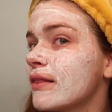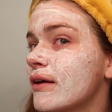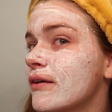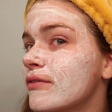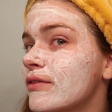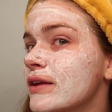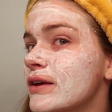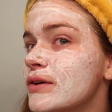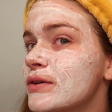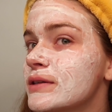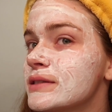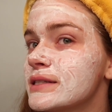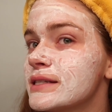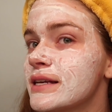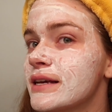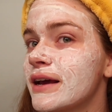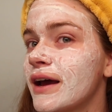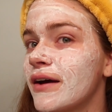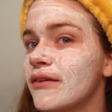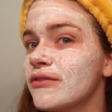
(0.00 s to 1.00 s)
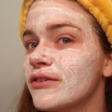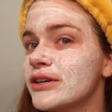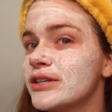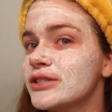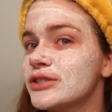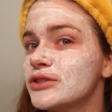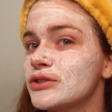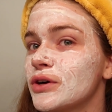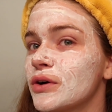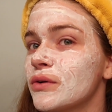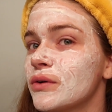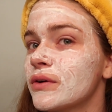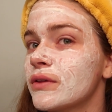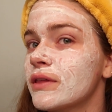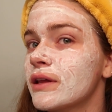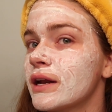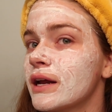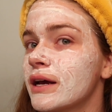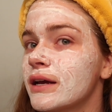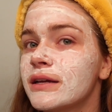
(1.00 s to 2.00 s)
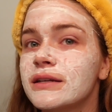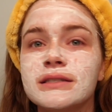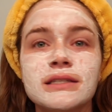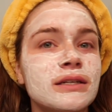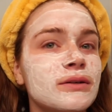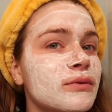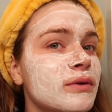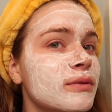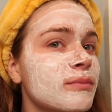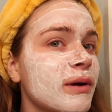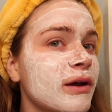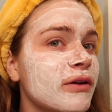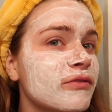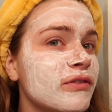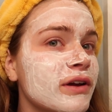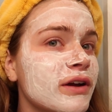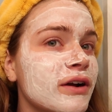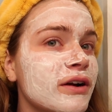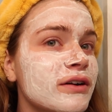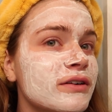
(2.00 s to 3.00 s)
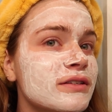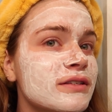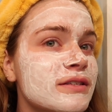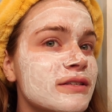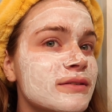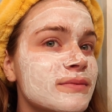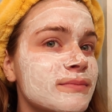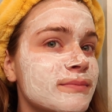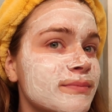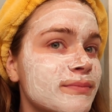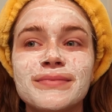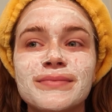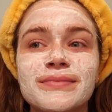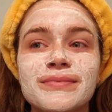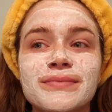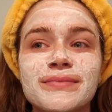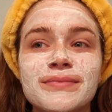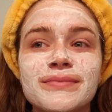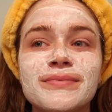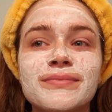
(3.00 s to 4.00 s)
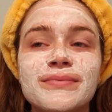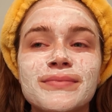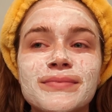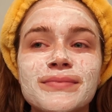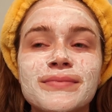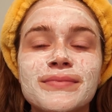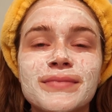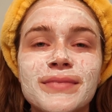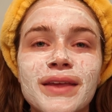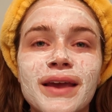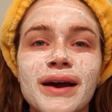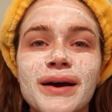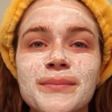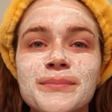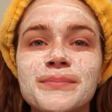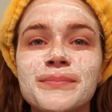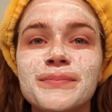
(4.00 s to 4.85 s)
love that you can see every stroke that I did with my fingers. Yeah.